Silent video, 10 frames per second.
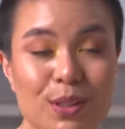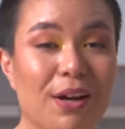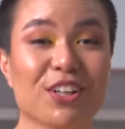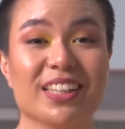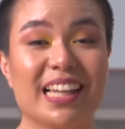You
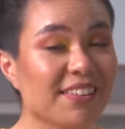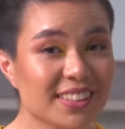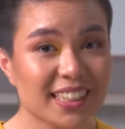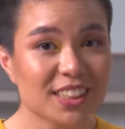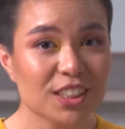have your
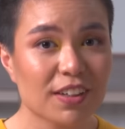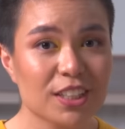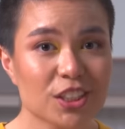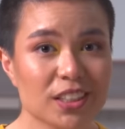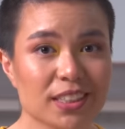lifestyle
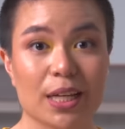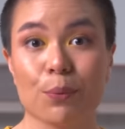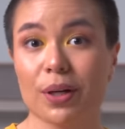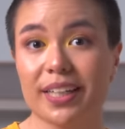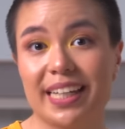interventions like
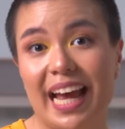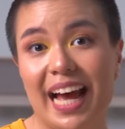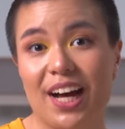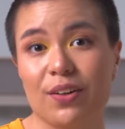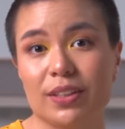working
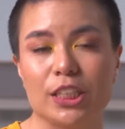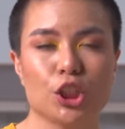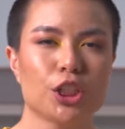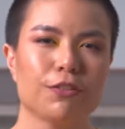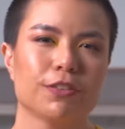out and
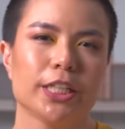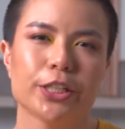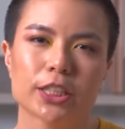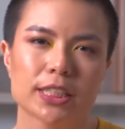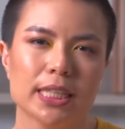shifting
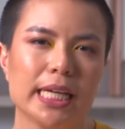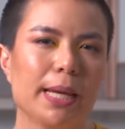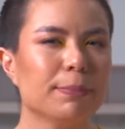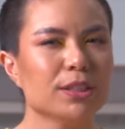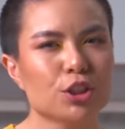your
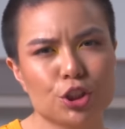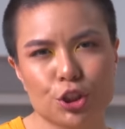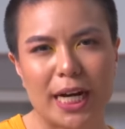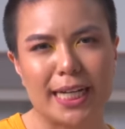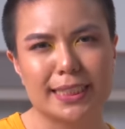sleep and
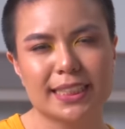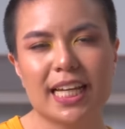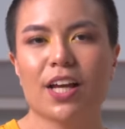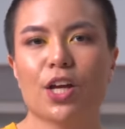stress.